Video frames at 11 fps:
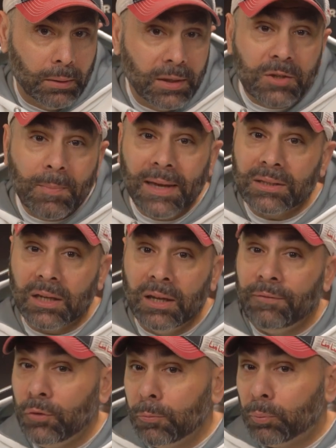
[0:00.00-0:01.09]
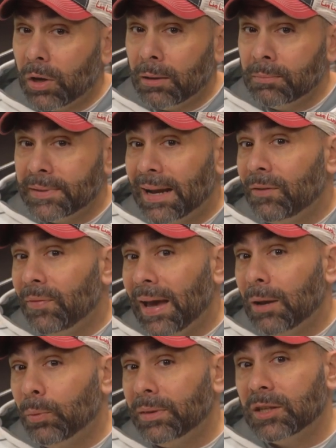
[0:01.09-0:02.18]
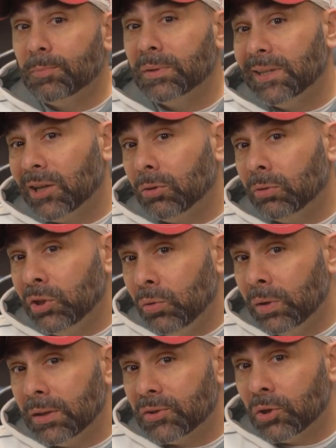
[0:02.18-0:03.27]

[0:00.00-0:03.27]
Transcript: This makes a few problems that I've had with this particular unit,